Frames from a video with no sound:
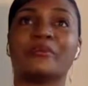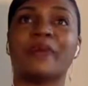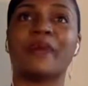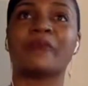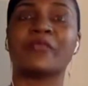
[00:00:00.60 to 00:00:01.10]

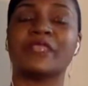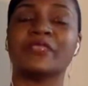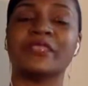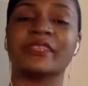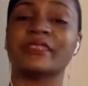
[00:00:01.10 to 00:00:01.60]
I'm
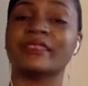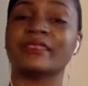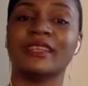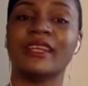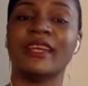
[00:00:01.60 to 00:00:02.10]
resilient.
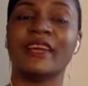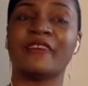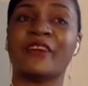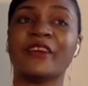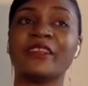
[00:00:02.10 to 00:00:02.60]

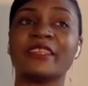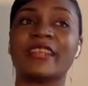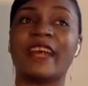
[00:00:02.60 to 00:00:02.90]
At first,